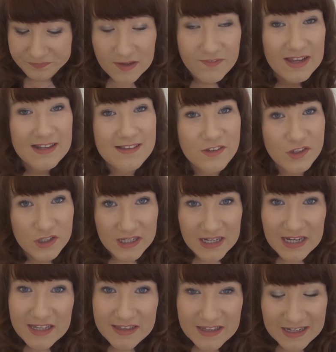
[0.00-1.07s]
Eventually,
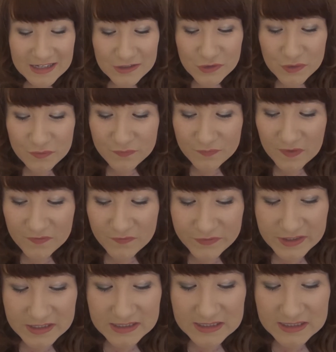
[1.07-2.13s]
at the age of
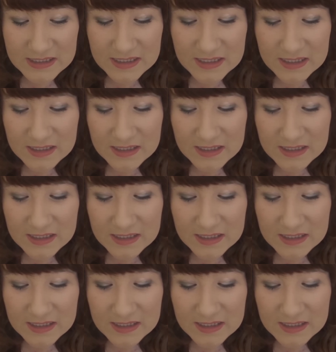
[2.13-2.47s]
15,